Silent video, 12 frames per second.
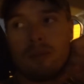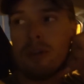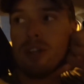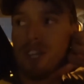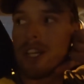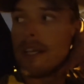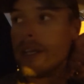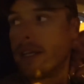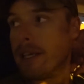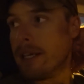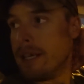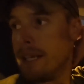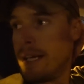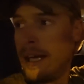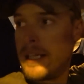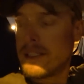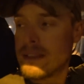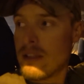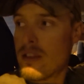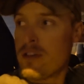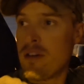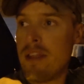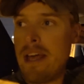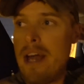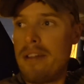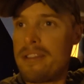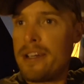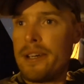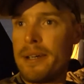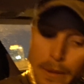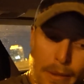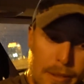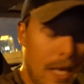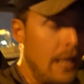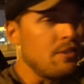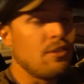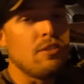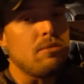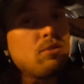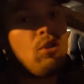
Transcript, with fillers: work. Uh, just gonna throw that out there. Yeah, so this was a